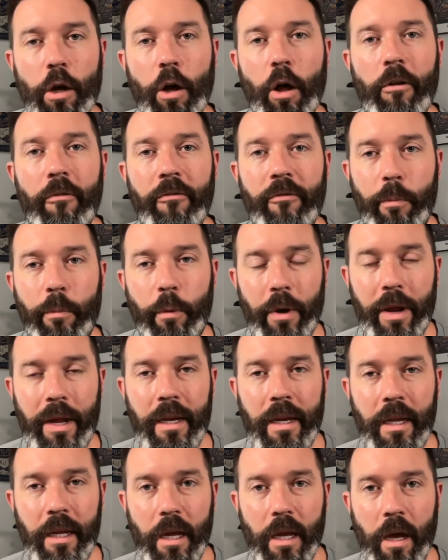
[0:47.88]
golf
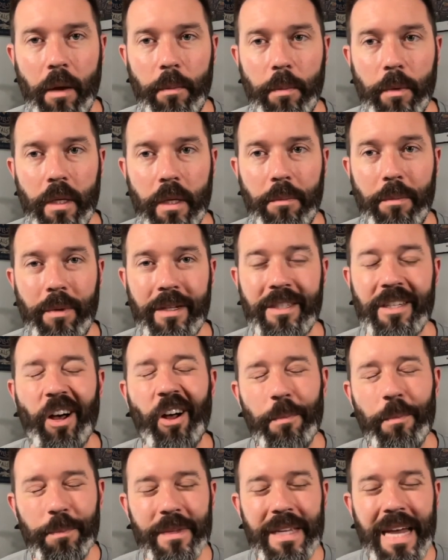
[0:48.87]
branding company. But
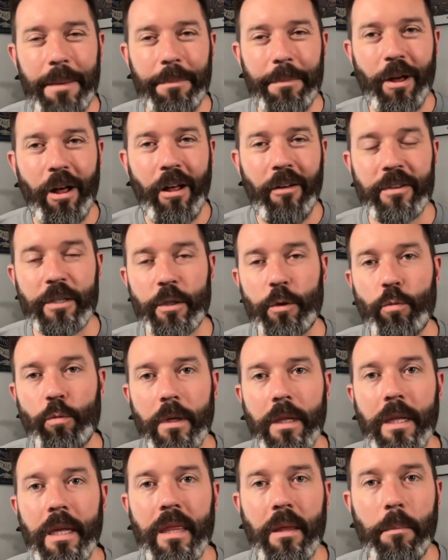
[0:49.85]
Top, Top Golf is
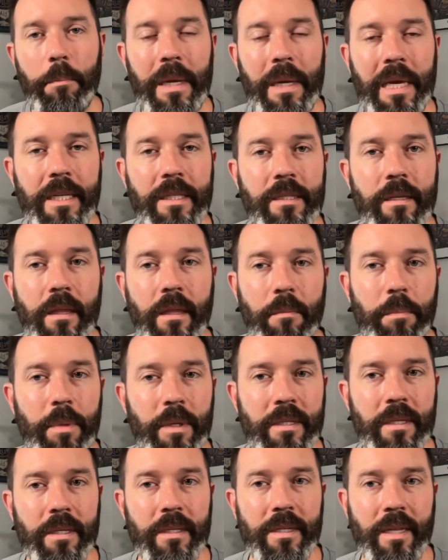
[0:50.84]
really the piece of the
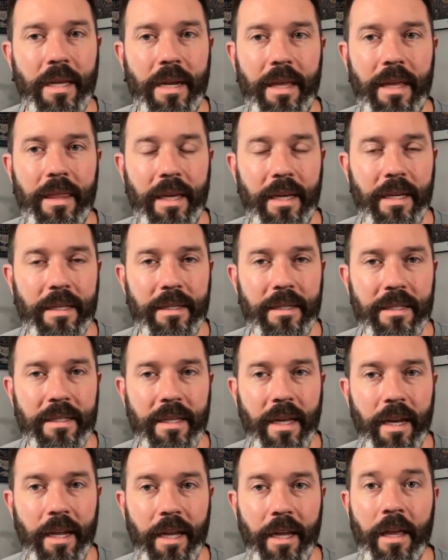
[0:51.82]
business that I think is
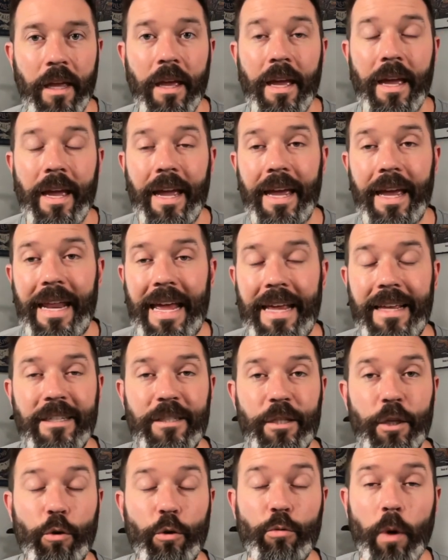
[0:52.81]
exciting. It ha,
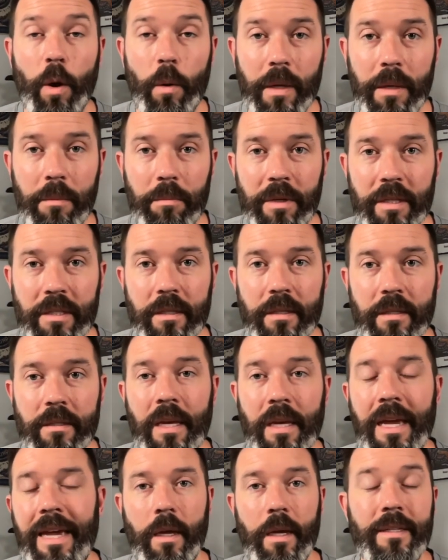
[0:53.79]
it's a growing business.
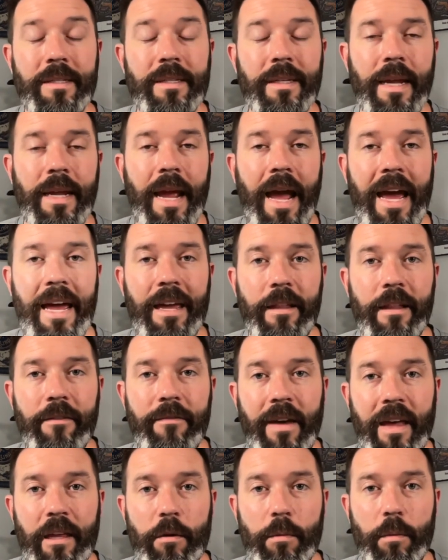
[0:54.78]
It's in a highly
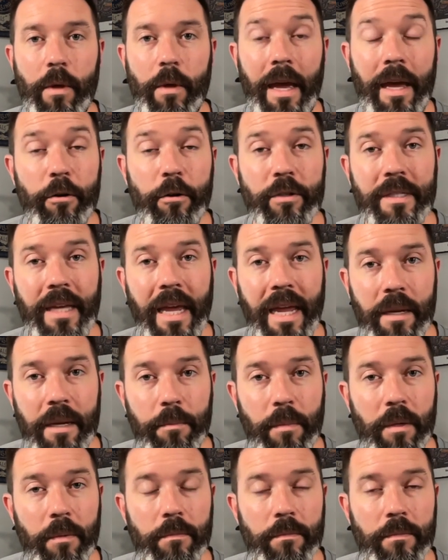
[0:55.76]
valuable
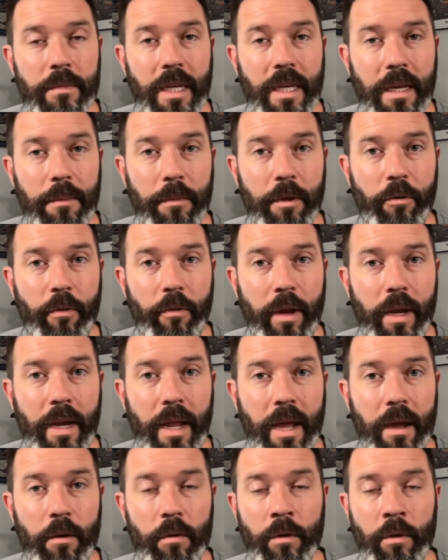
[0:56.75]
entertainment segment right
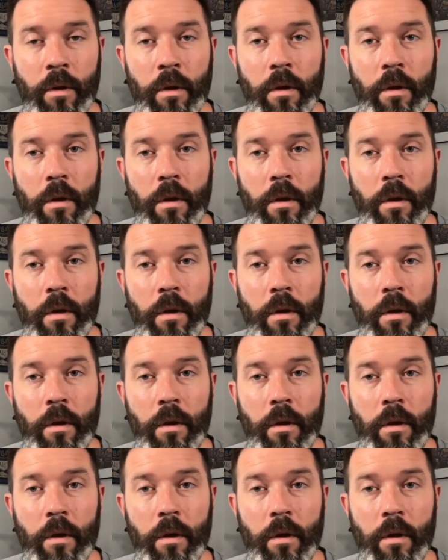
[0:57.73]
now,